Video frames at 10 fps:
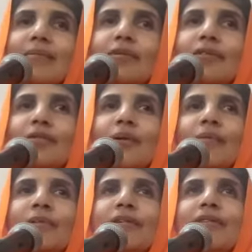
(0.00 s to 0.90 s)
Pooja
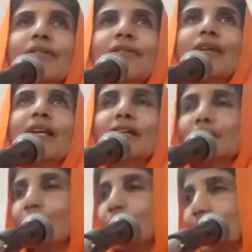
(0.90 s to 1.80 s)
Swamiji used to tell
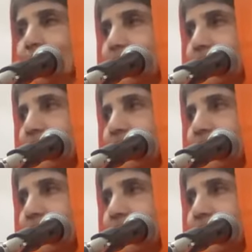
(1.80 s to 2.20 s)
a joke.